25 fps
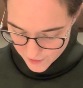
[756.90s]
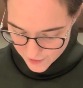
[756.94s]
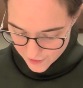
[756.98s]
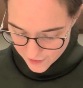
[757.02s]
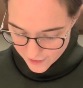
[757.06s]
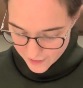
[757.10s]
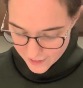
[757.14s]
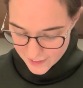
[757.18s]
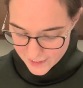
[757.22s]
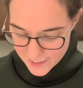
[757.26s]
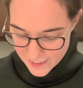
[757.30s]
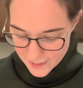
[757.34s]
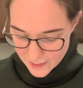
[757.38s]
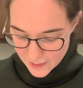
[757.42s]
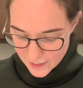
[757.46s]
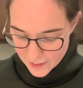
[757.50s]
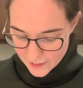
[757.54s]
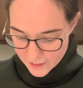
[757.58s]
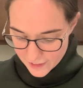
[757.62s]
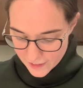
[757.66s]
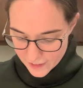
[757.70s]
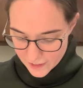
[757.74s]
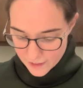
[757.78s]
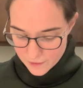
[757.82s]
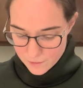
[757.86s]
Like I said, I
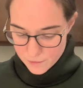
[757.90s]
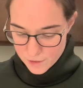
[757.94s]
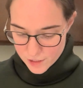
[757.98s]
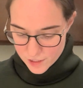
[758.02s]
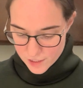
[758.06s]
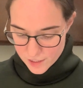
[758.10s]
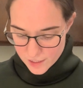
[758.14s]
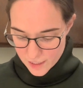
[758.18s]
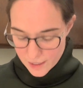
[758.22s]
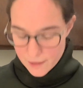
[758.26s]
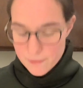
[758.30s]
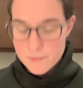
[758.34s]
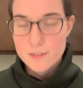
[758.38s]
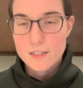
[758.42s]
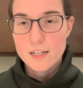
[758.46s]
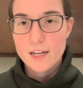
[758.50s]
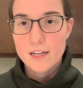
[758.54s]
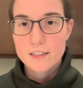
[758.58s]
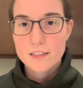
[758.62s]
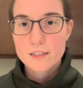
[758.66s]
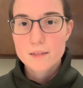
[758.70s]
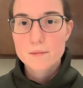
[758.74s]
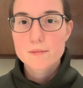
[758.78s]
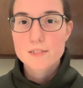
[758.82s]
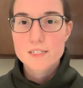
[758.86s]
think I'm
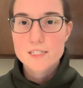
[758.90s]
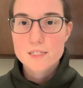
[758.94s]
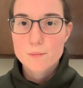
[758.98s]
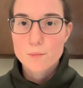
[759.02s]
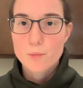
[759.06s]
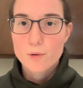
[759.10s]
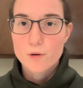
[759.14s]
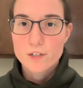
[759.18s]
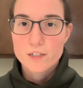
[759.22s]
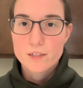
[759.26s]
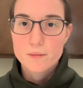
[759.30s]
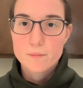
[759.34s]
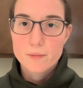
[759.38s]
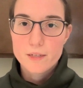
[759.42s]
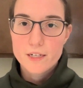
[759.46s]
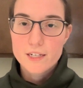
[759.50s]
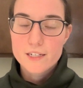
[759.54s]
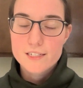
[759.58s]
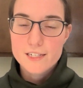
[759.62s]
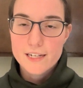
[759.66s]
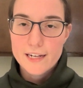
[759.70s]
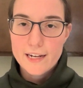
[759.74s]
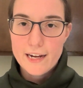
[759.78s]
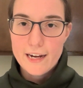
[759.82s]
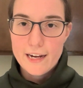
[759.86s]
disappointed
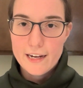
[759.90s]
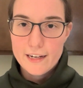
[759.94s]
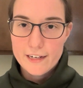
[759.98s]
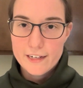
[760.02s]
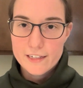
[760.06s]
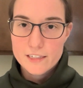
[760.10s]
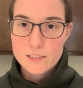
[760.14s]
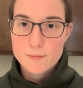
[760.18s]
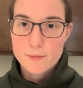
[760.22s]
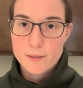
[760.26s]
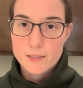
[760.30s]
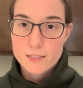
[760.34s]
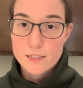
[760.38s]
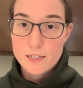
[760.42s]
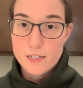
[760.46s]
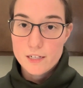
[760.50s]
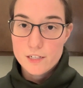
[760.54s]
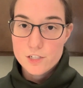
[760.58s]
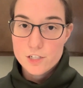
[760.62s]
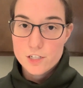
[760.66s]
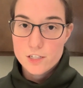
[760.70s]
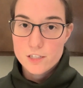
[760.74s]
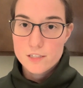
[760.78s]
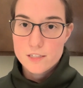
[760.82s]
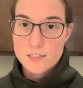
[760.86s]
because I had
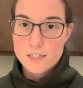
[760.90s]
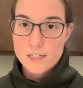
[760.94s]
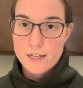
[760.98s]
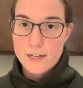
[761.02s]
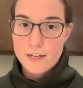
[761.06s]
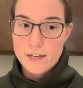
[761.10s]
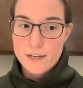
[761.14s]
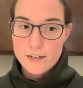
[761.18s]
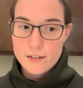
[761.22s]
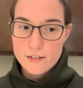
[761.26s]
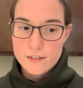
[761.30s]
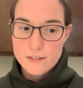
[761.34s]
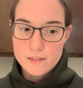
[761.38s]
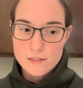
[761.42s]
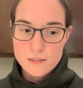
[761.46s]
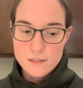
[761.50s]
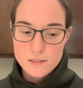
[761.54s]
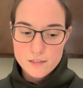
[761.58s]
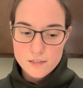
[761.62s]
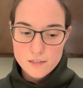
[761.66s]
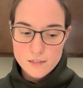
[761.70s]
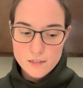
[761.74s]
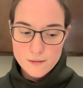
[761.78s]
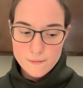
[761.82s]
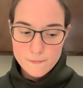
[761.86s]
expectations, and
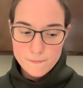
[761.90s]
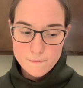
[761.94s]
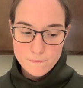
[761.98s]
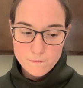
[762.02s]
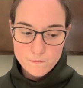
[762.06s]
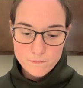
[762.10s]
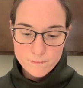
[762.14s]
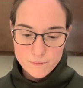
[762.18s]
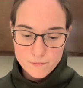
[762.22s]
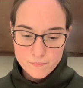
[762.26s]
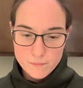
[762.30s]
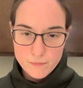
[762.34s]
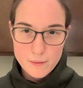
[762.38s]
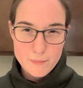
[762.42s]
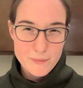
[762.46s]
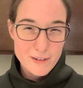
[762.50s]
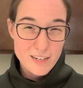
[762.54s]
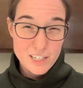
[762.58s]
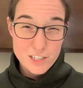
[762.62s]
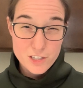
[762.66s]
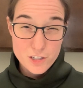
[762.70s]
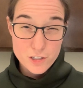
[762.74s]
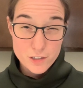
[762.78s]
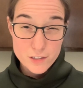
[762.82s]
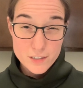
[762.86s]
maybe I
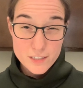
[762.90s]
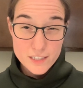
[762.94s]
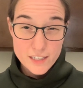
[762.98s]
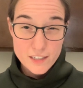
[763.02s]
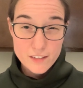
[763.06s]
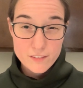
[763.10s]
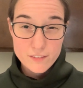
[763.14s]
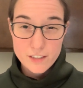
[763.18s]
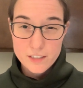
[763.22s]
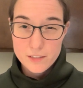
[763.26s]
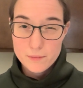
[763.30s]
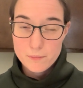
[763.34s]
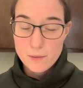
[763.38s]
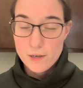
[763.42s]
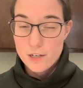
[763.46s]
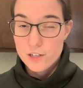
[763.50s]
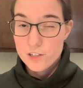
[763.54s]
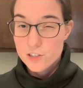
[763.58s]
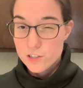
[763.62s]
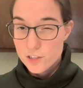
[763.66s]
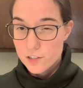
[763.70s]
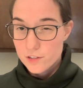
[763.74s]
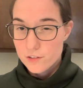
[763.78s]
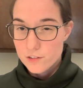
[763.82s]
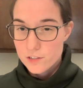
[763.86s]
shouldn't have. I probably
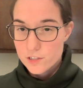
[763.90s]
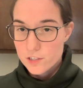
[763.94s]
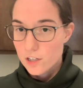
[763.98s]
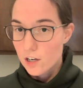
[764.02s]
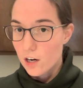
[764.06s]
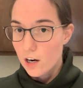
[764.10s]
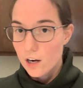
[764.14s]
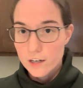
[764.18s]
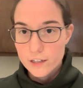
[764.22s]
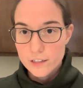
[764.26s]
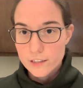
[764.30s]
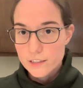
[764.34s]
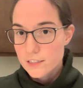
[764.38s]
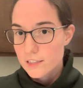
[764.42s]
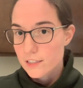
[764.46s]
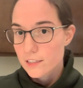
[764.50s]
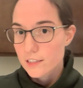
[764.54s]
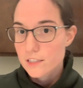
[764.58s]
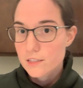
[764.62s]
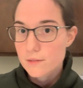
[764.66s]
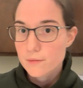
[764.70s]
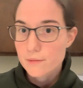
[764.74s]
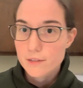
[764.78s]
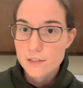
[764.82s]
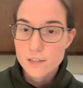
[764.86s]
should have just gone into
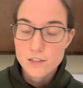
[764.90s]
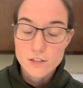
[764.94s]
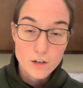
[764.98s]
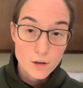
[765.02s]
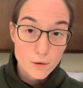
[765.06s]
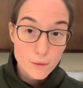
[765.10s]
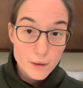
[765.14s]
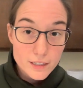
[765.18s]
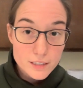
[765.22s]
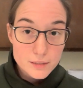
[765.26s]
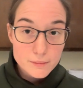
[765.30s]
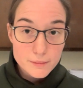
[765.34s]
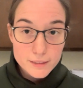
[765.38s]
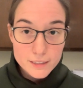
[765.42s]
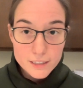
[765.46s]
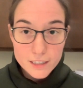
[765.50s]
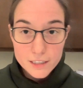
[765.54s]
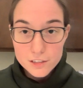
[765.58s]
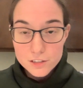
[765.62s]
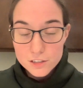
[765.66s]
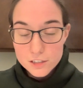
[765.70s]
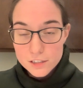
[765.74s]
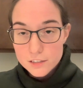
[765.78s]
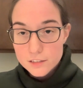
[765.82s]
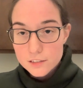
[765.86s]
this with no
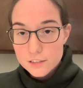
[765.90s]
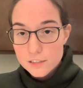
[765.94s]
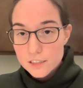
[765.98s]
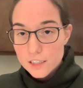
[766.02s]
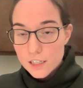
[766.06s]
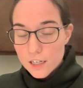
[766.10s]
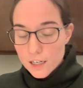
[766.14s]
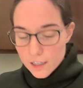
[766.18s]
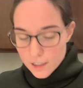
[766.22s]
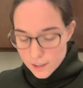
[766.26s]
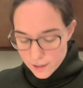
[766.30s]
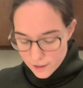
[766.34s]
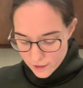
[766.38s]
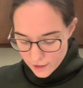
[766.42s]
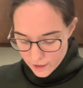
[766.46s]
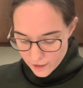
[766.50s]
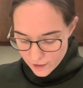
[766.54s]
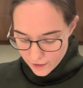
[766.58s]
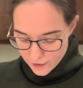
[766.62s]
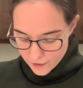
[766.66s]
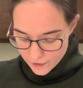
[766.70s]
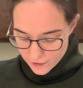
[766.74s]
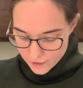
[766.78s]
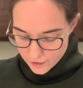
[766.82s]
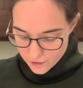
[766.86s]
expectations
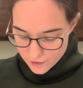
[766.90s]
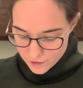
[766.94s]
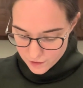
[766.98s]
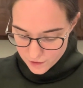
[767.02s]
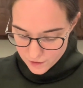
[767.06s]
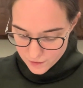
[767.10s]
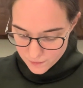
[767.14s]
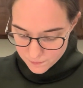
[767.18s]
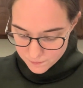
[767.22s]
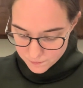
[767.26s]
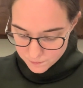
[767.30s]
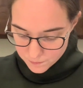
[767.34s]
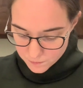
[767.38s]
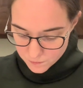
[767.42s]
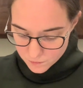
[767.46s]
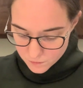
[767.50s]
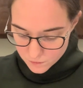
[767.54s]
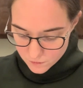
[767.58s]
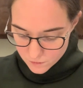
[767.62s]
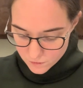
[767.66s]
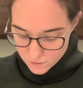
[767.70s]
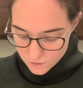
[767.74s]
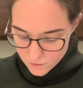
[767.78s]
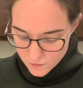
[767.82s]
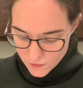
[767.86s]
and
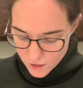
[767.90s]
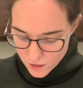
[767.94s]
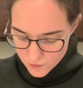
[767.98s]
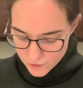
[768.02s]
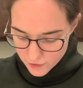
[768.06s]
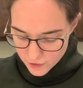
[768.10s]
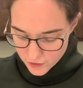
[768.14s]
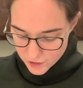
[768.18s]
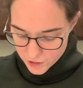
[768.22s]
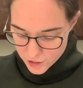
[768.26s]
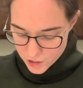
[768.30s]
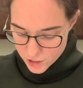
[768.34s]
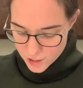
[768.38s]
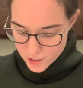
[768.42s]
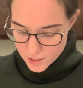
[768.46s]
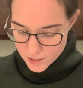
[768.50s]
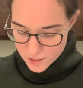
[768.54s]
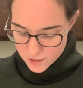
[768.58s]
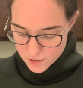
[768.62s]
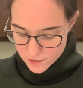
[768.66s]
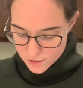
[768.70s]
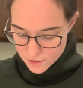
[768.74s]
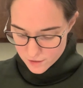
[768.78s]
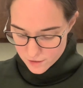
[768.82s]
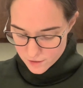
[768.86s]
really just
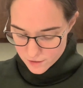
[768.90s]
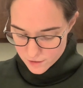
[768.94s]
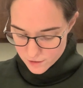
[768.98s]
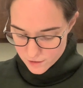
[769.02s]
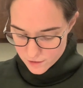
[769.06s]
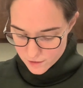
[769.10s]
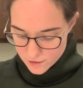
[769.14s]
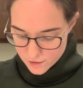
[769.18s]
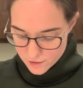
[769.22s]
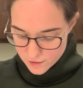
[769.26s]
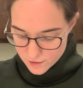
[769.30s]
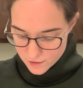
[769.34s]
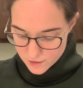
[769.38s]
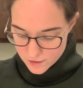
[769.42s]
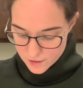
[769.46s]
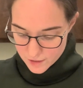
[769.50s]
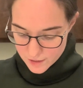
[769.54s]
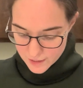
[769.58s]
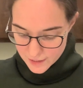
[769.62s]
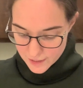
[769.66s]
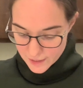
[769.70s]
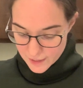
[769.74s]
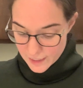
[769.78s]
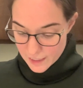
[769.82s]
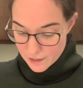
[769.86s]

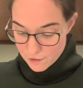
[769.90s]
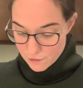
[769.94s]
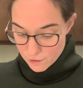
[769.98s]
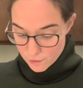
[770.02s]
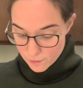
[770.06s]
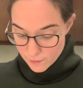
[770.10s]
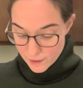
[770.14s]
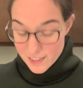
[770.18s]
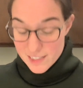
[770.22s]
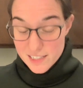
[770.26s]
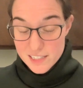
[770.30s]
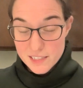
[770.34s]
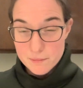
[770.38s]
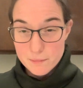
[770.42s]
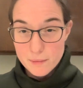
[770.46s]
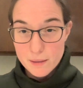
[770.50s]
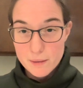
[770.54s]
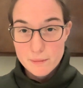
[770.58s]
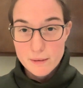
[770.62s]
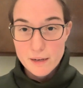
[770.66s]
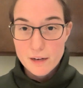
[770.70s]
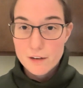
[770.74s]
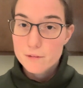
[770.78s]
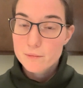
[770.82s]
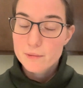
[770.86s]
seen how it went, and
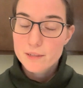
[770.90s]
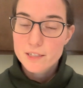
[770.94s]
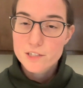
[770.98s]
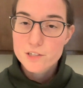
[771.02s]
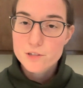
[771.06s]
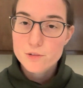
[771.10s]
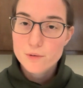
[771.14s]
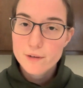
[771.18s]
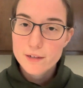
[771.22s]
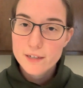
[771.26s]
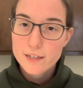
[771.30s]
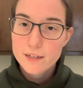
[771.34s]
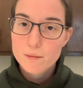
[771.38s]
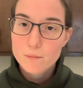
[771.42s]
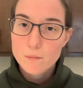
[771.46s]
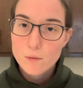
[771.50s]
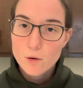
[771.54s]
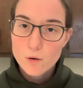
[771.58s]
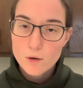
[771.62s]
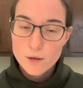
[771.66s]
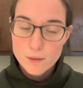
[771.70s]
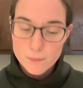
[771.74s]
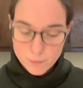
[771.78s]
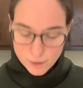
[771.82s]
maybe I would be enjoying it more.